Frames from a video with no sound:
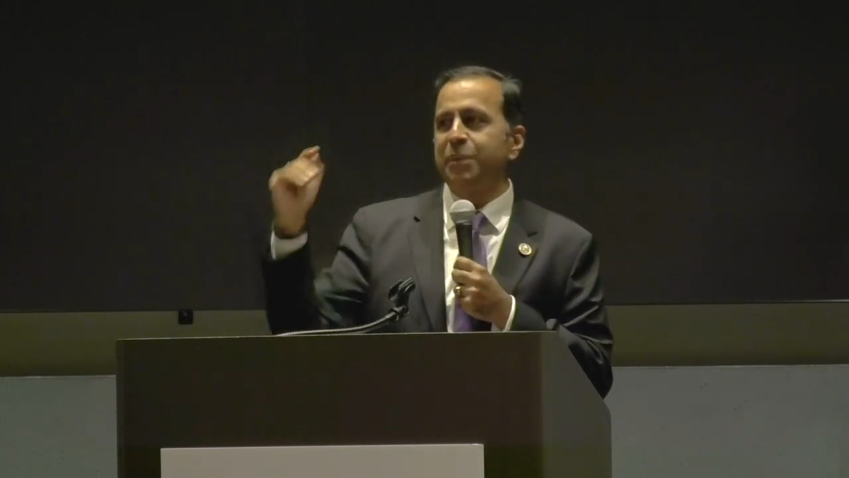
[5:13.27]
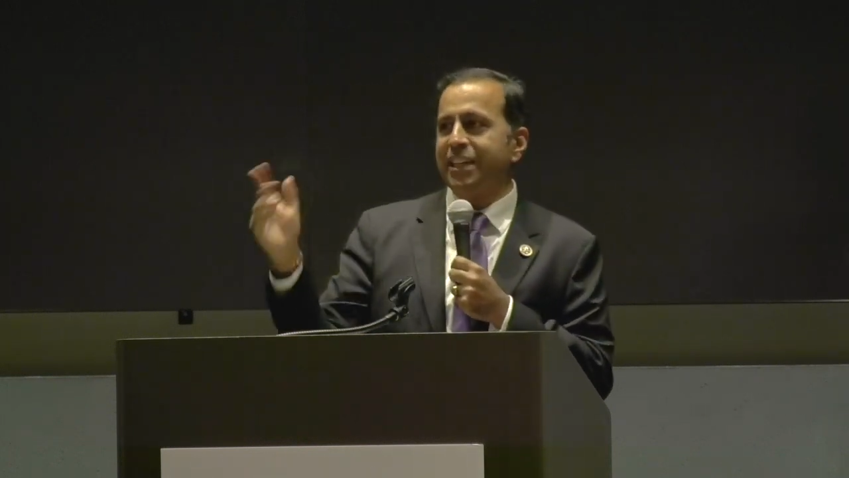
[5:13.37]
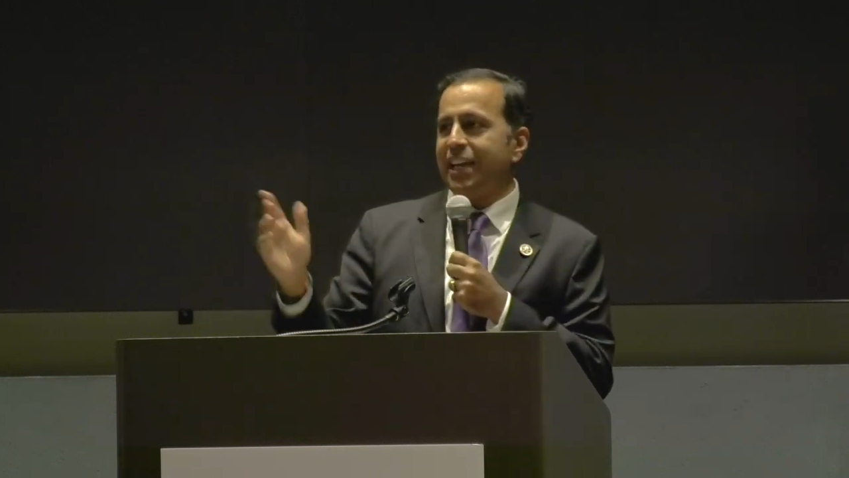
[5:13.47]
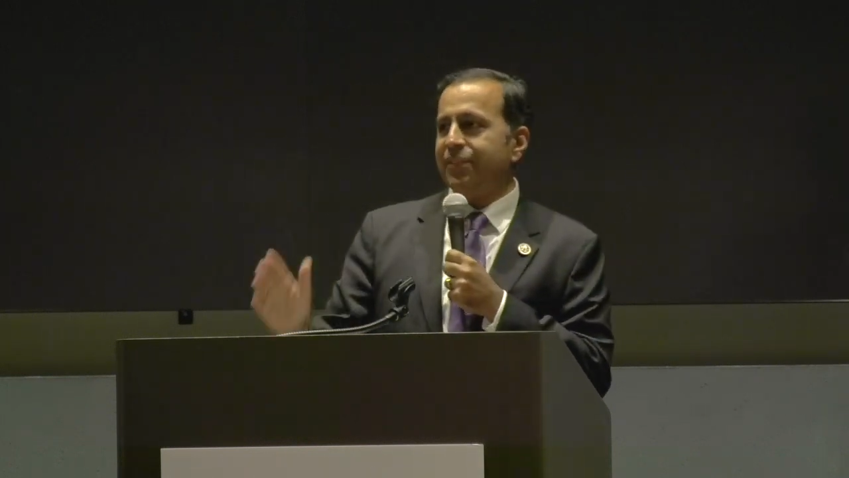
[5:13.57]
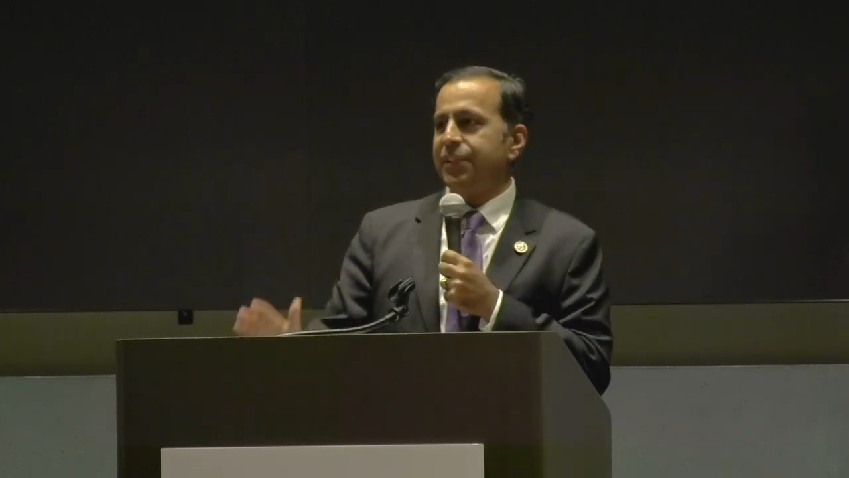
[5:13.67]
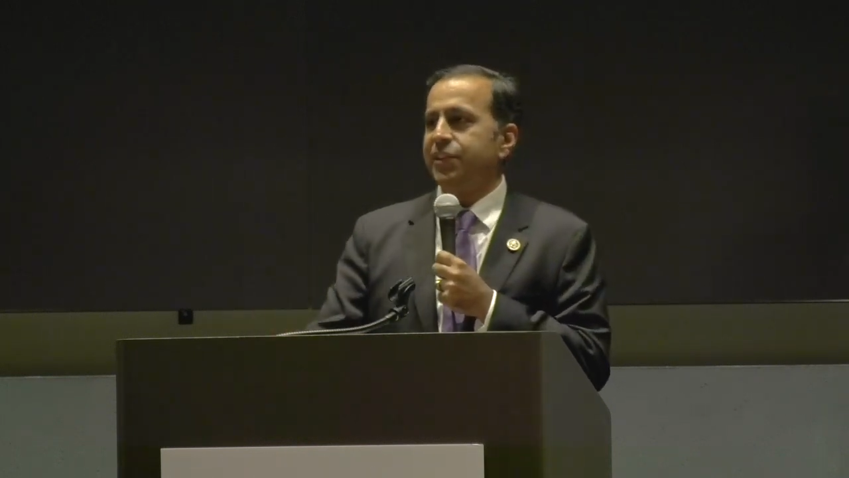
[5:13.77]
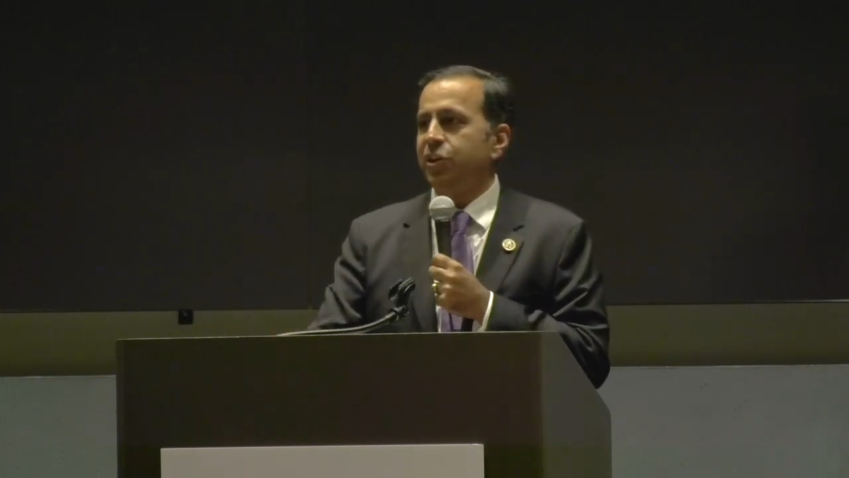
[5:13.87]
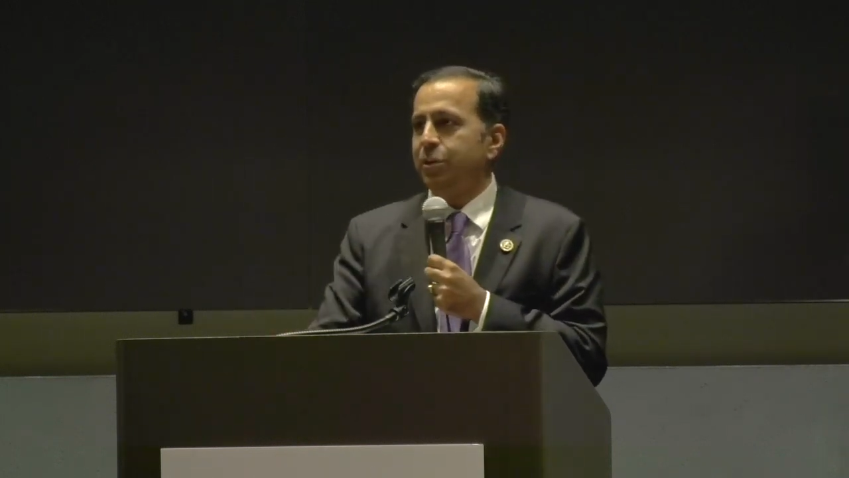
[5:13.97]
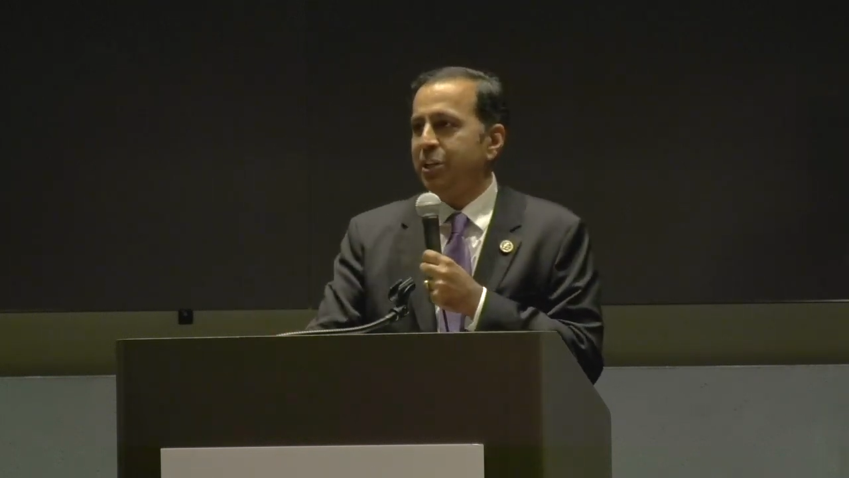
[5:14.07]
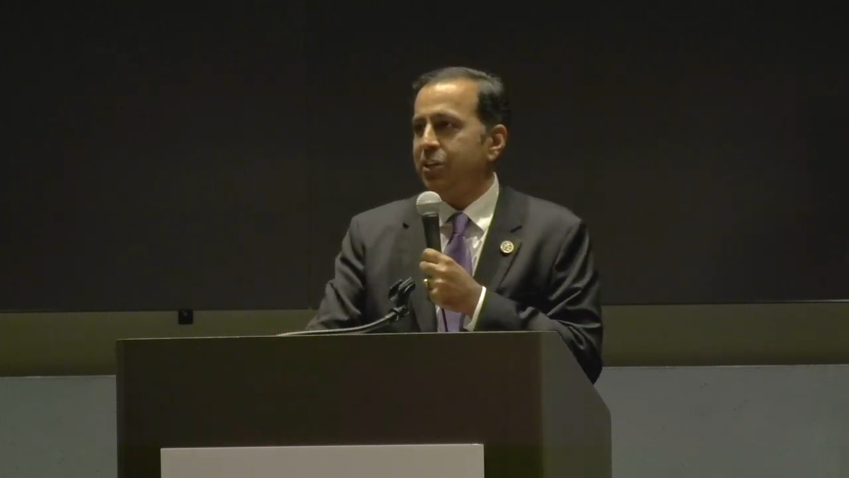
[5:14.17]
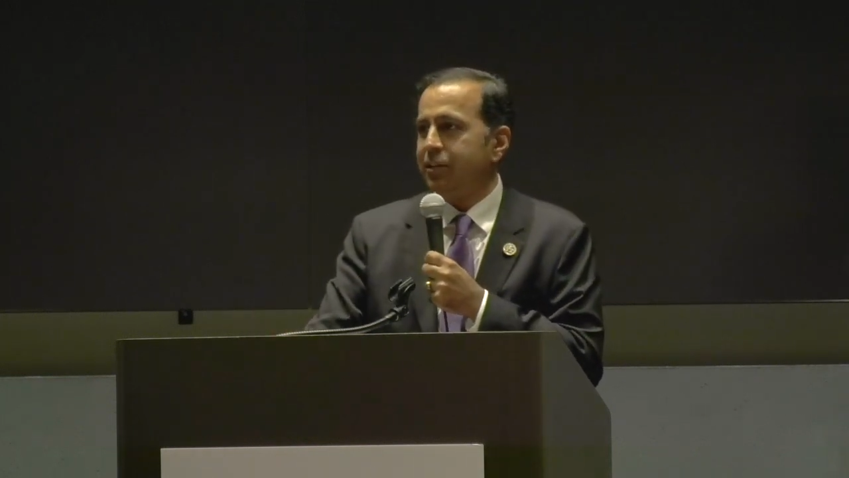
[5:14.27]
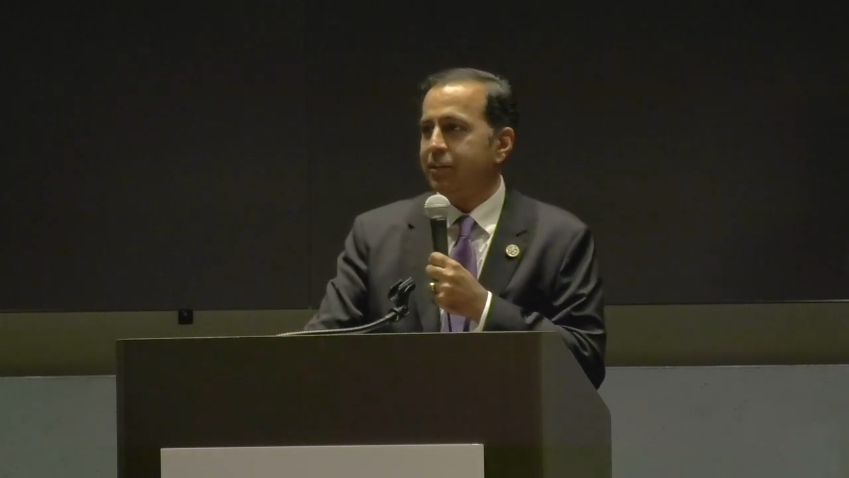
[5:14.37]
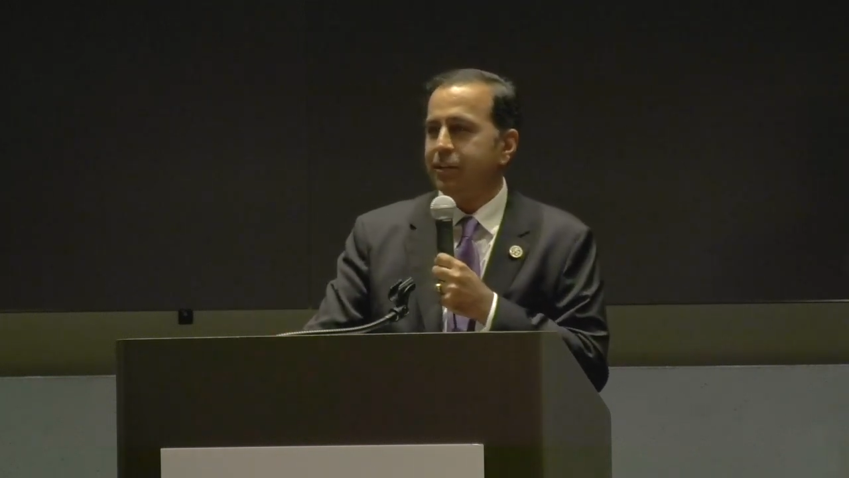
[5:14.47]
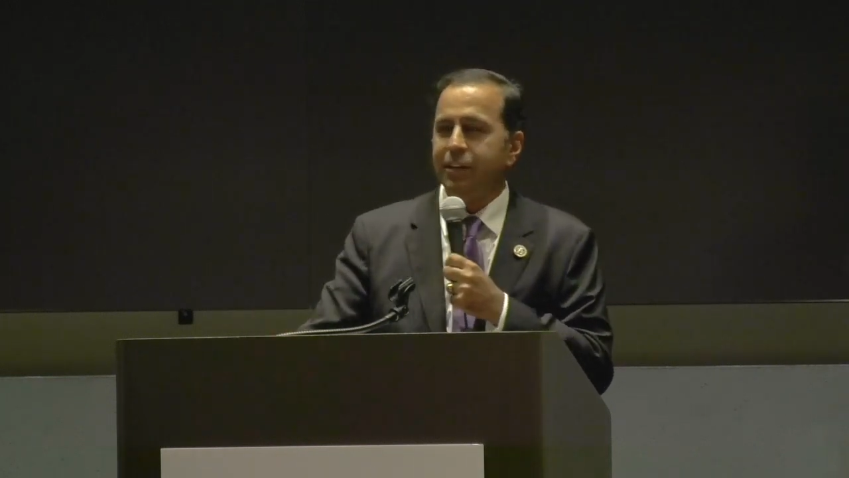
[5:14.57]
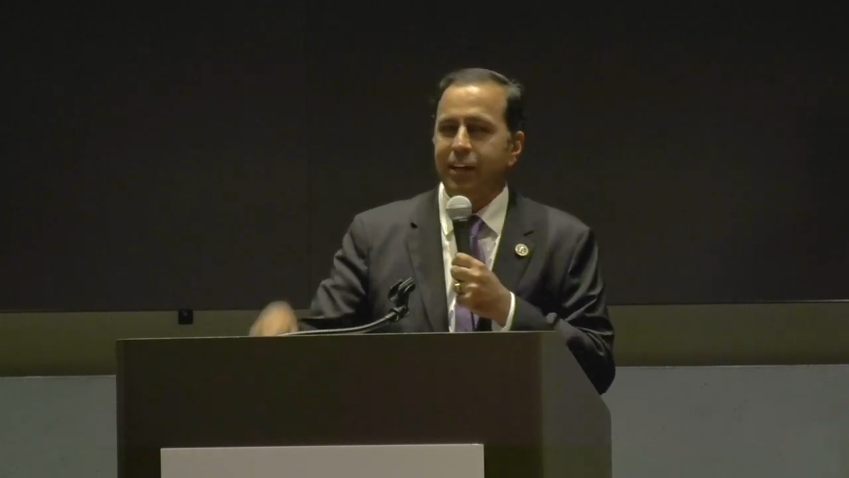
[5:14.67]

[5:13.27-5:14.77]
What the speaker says: but not the terminal.